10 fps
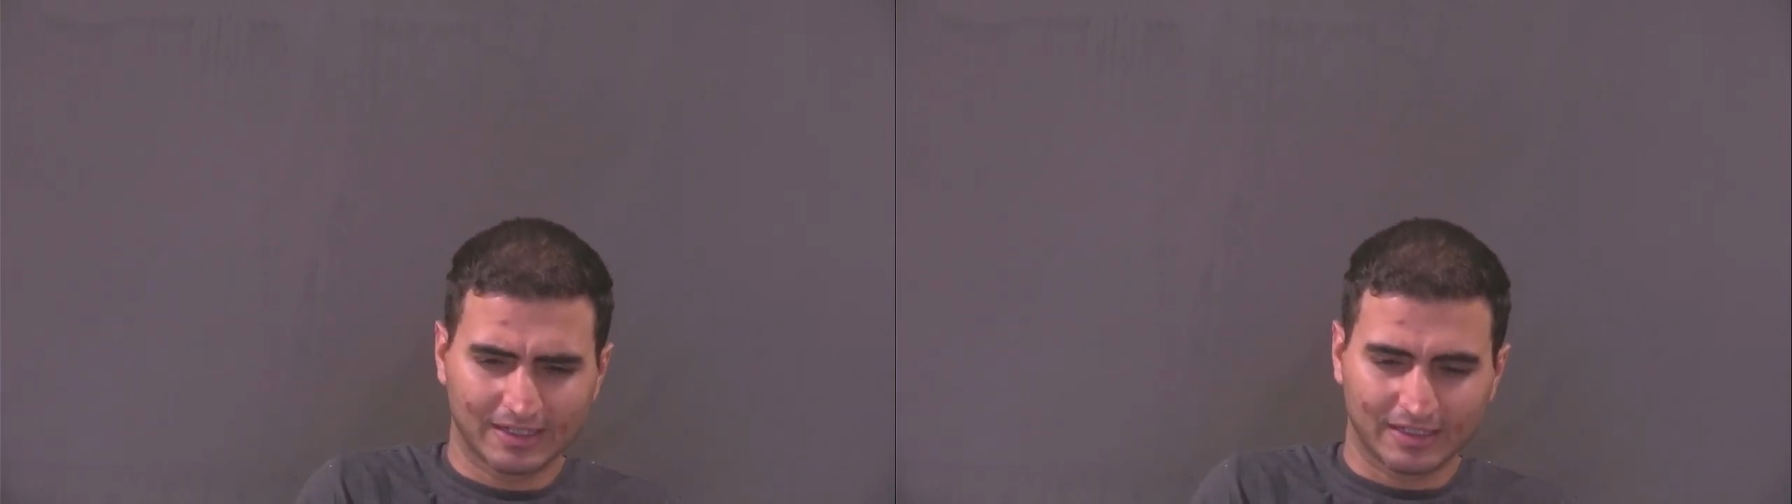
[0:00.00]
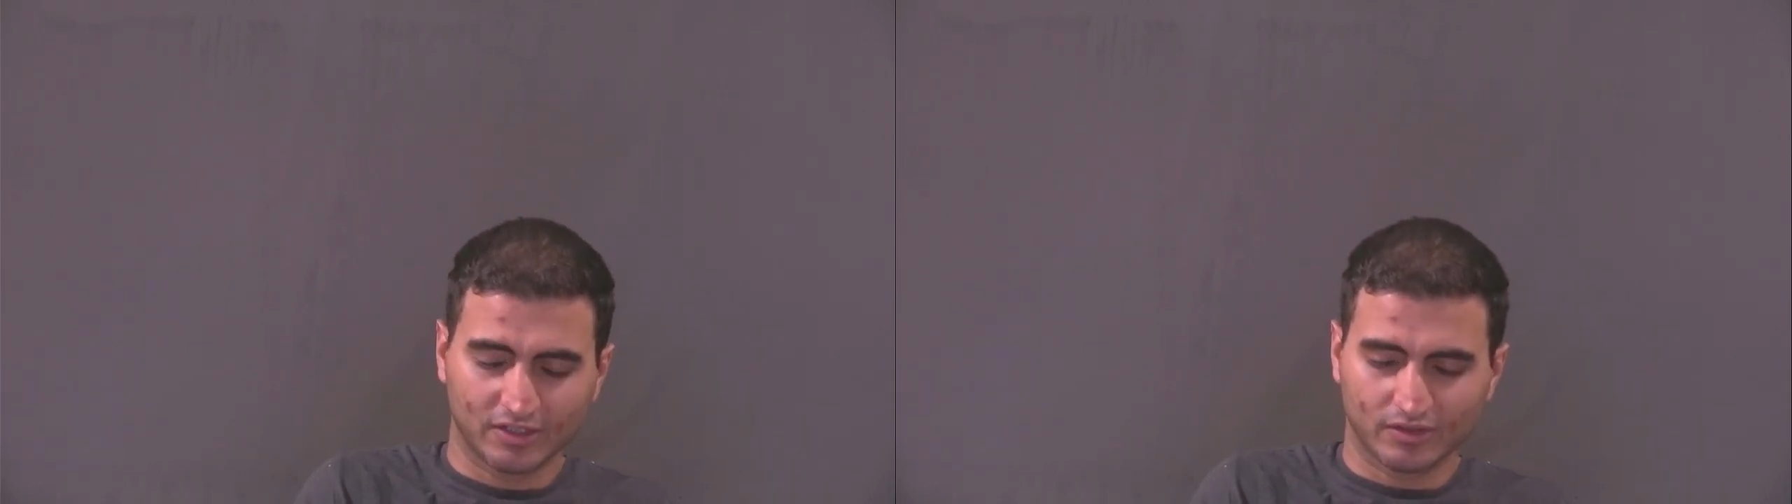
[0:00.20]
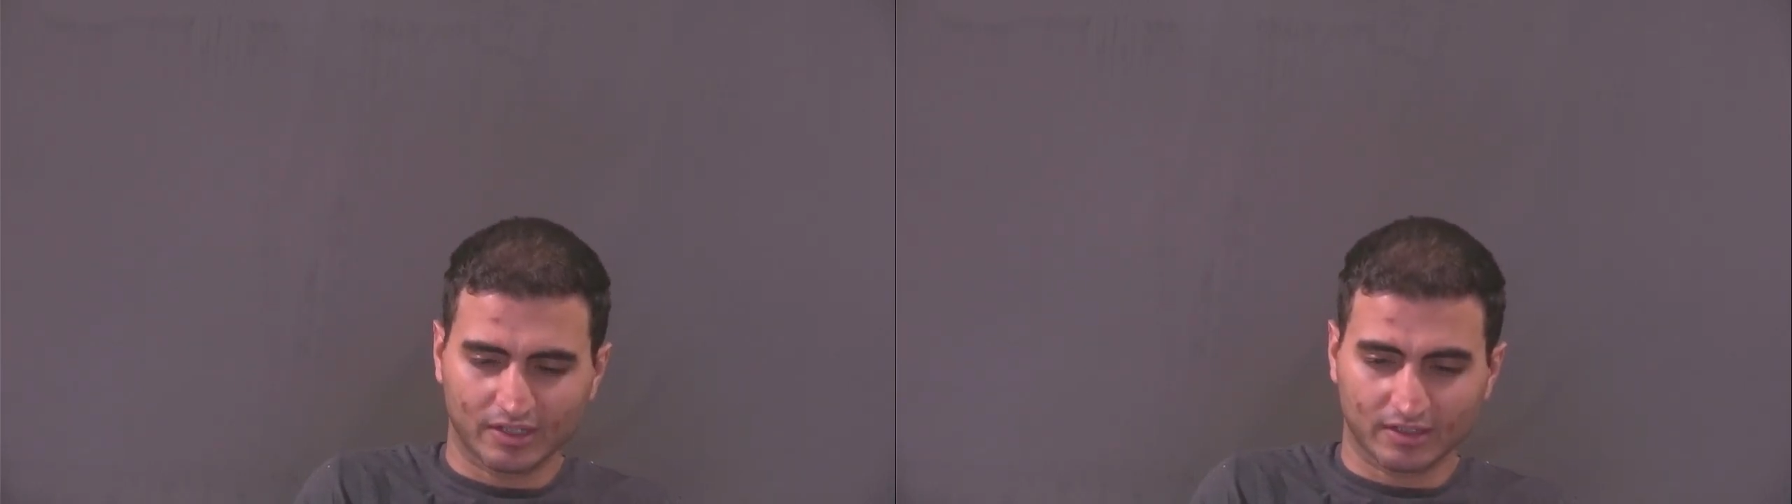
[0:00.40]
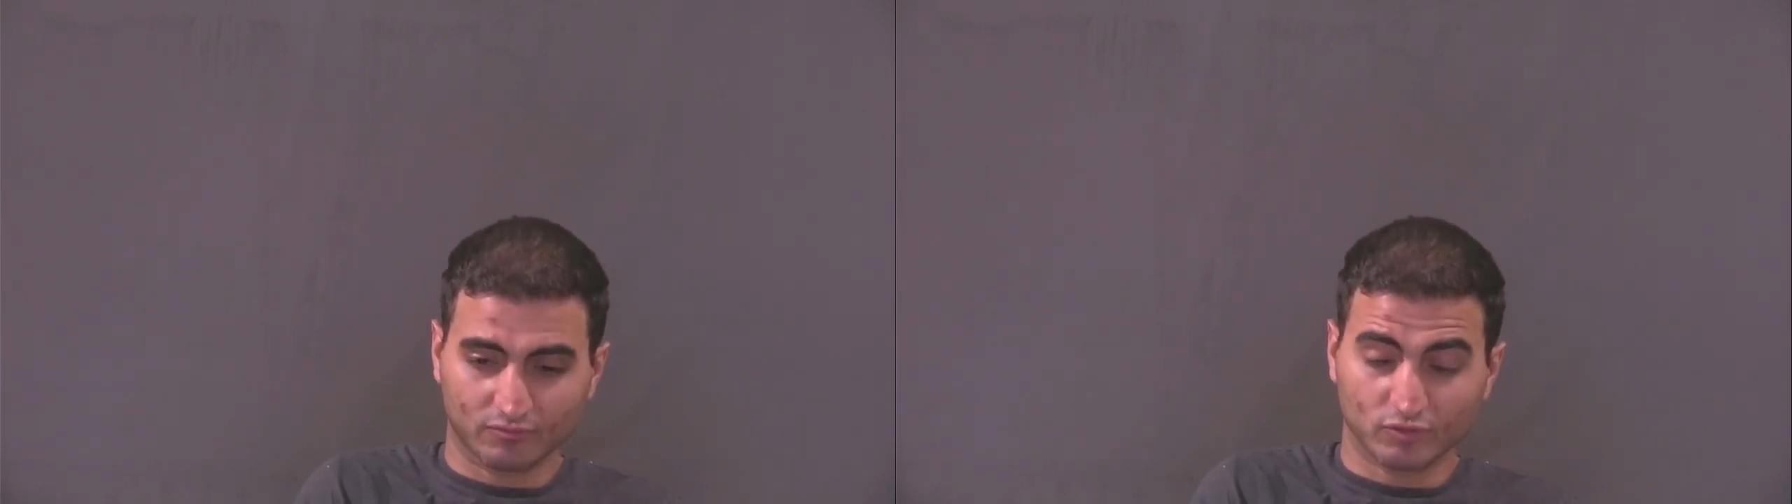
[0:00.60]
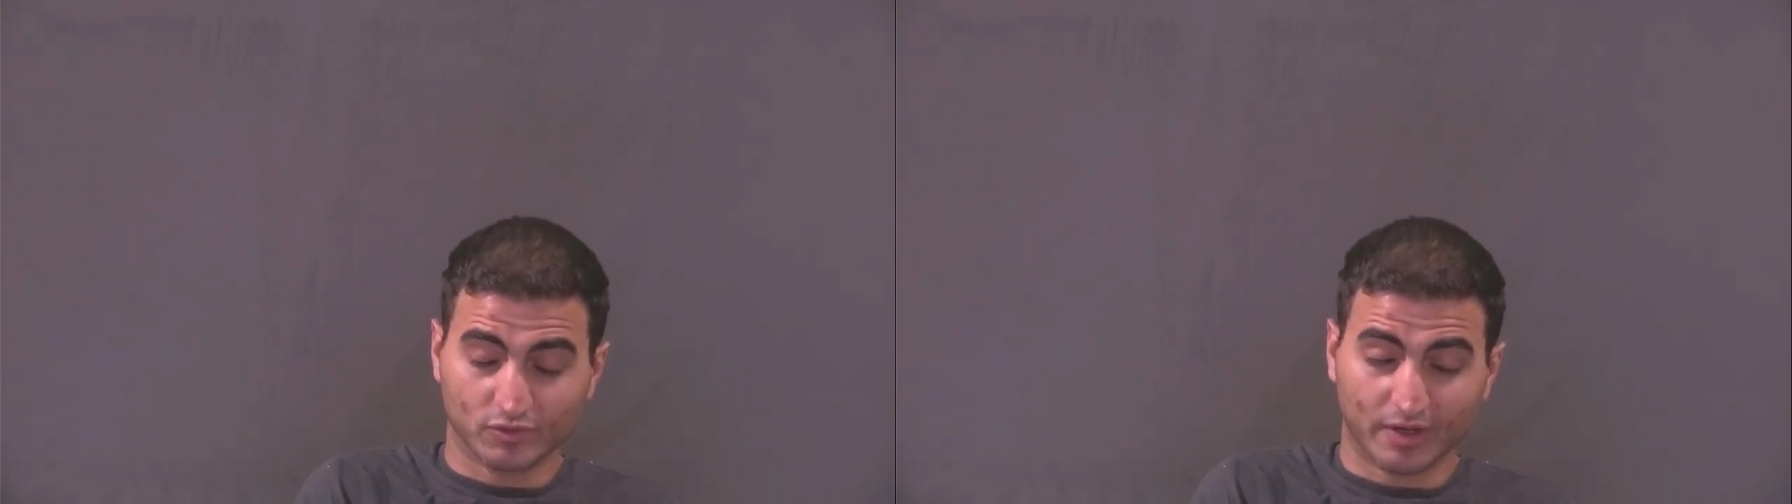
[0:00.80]
and
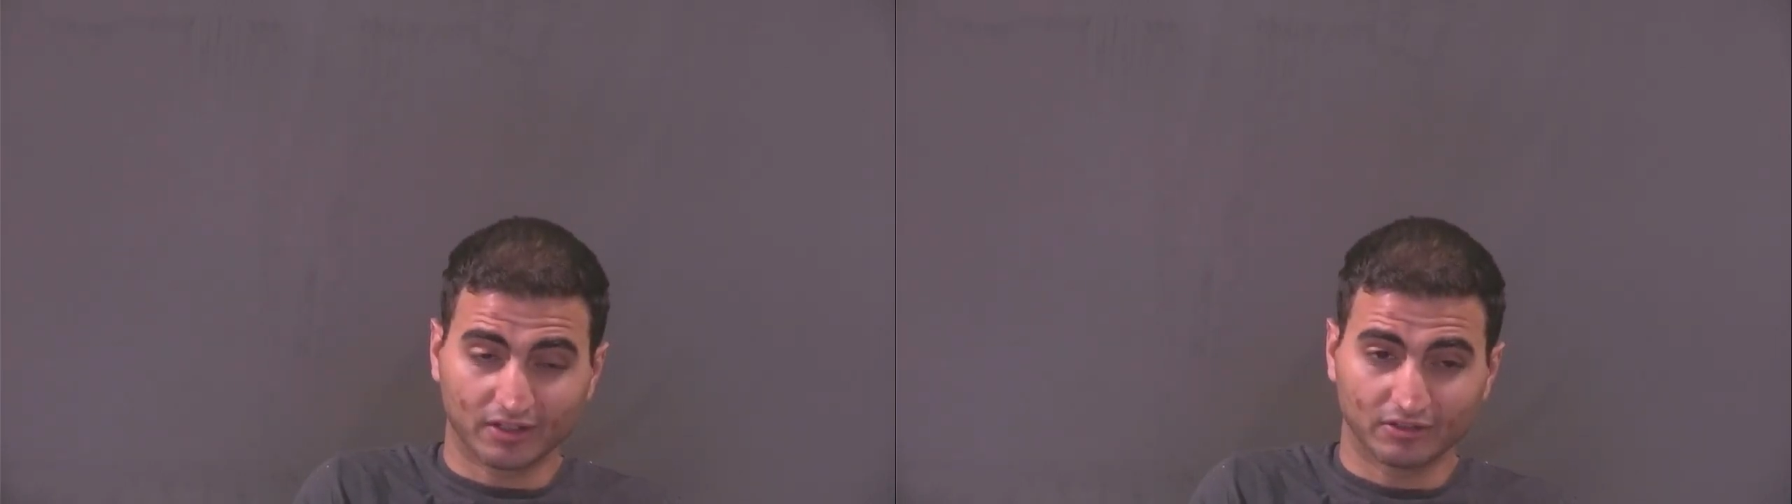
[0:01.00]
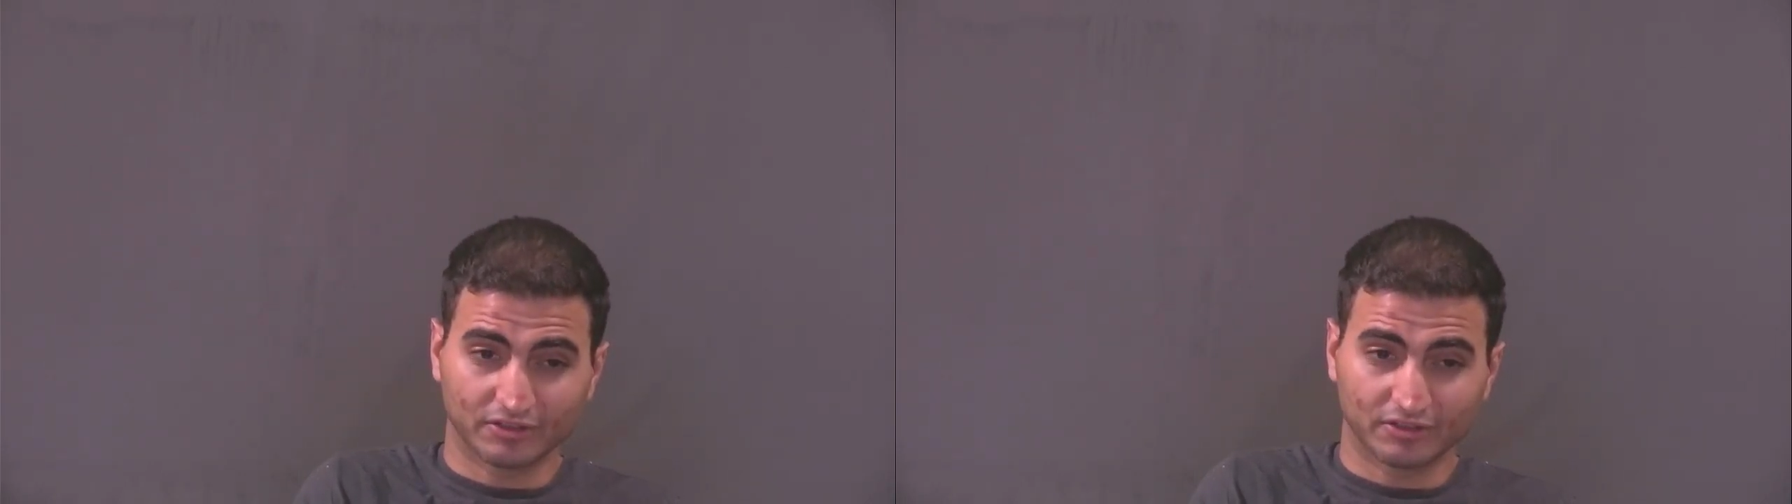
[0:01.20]
was regularly